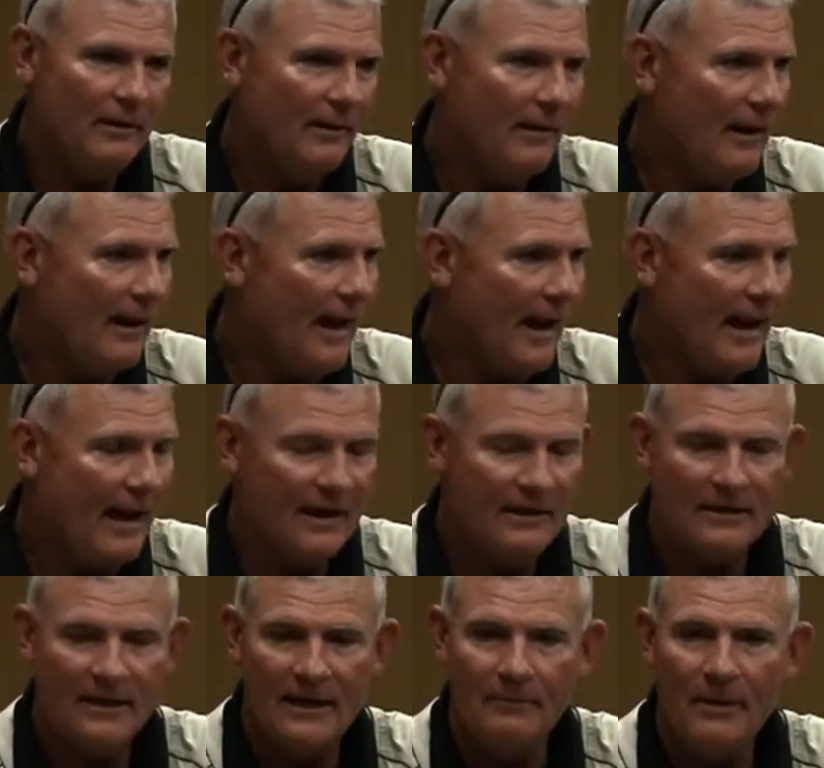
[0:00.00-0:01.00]
And I had a
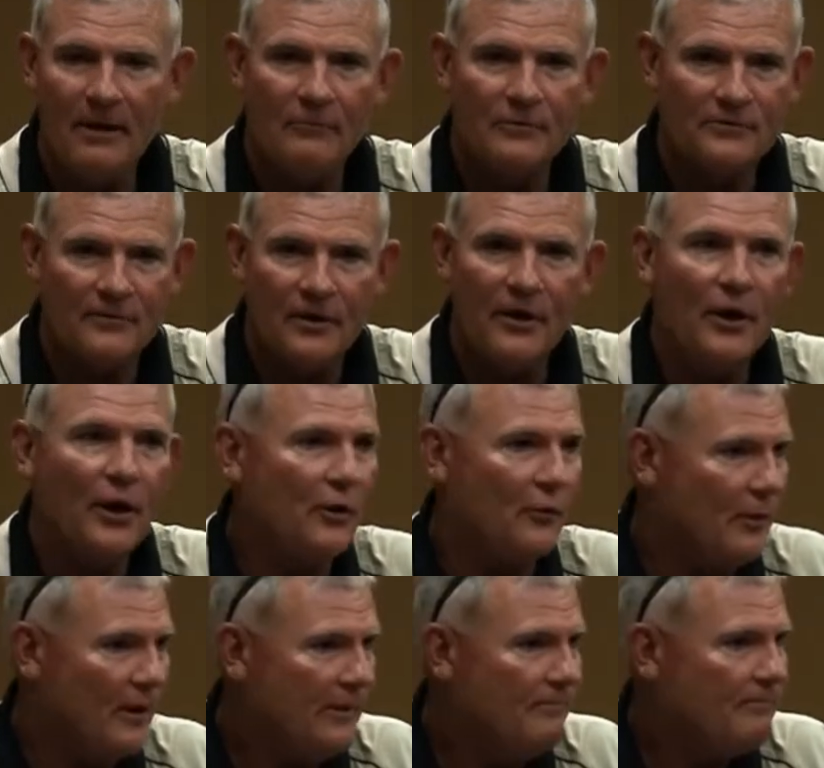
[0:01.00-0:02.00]
team that was very
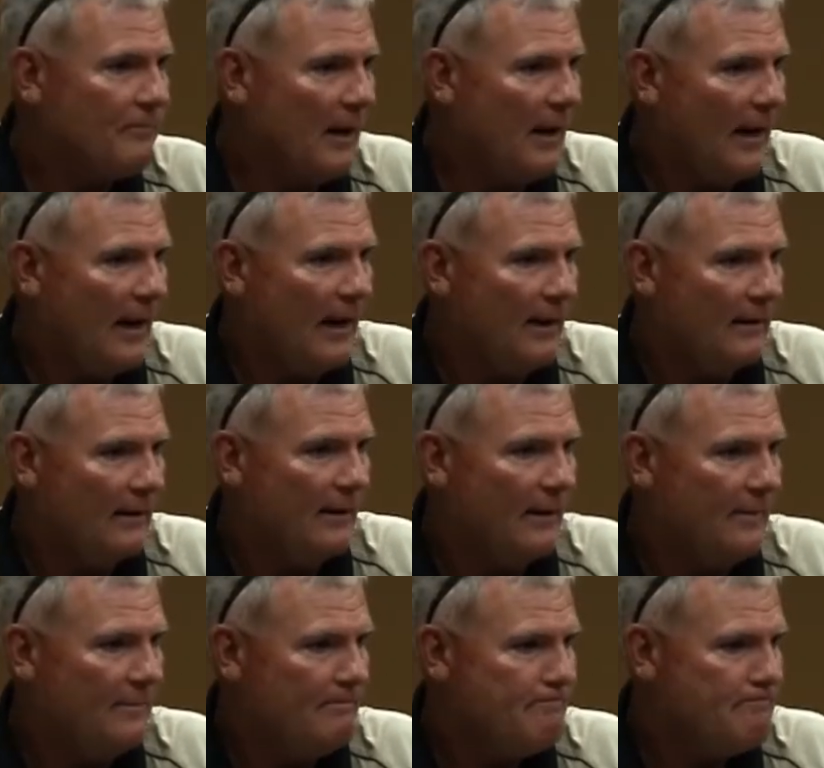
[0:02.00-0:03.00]
hungry, and
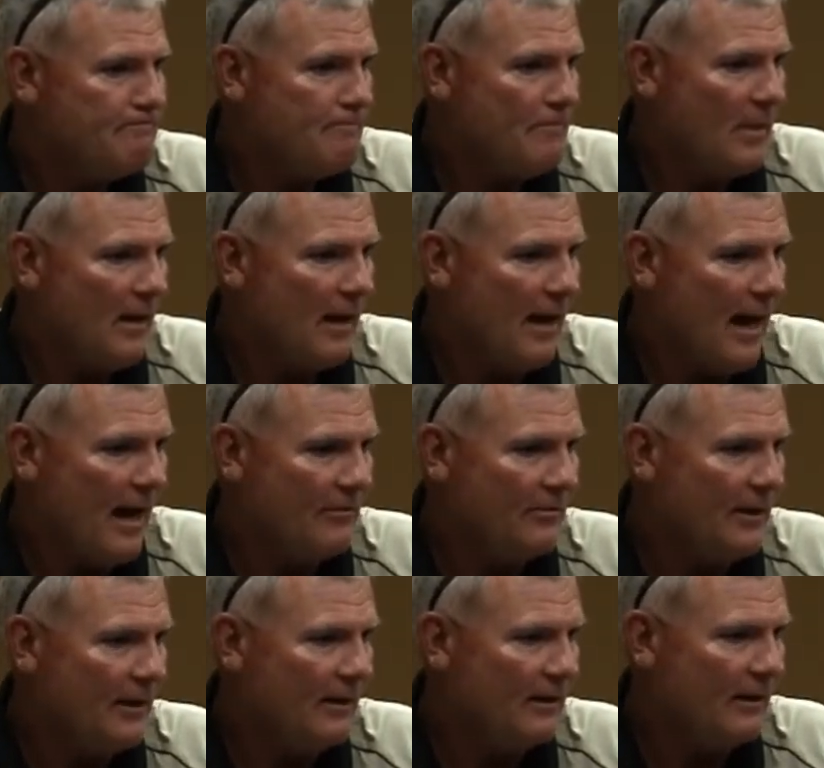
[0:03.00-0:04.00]
I
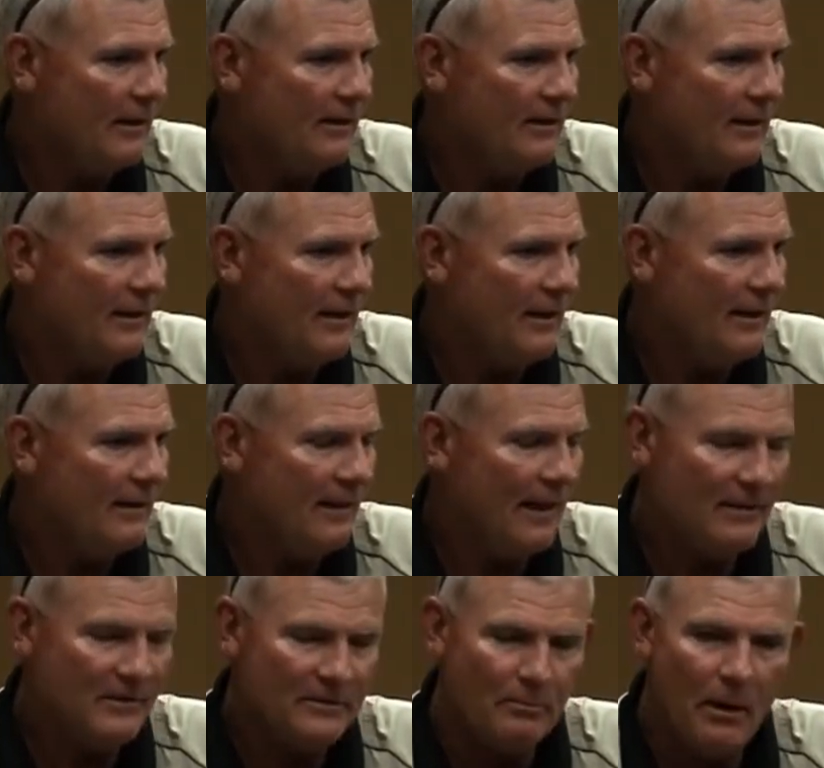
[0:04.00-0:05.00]
think that
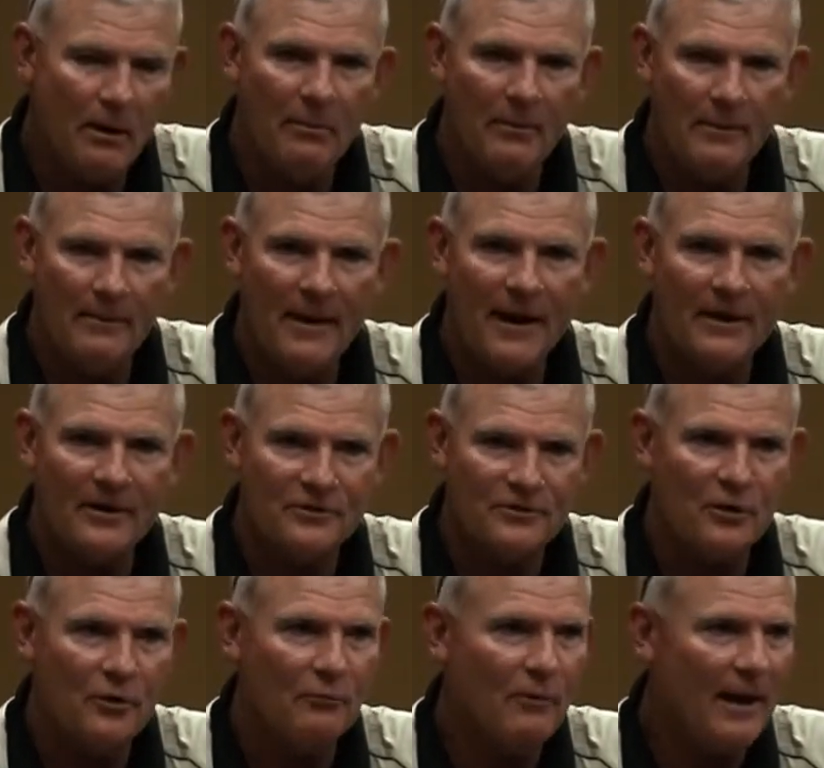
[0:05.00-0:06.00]
that's probably my
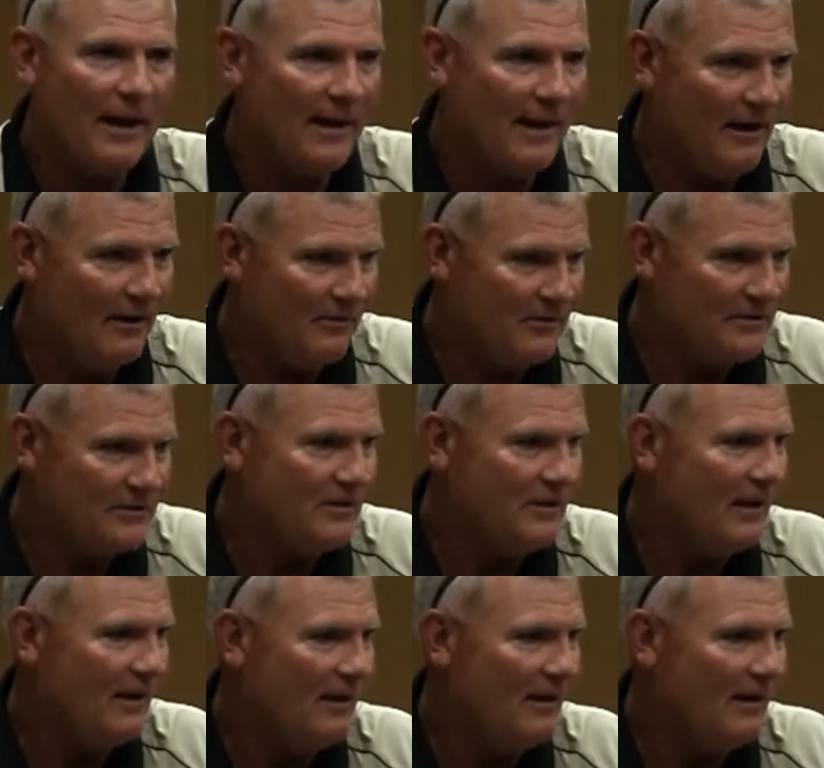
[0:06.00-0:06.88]
concern right now is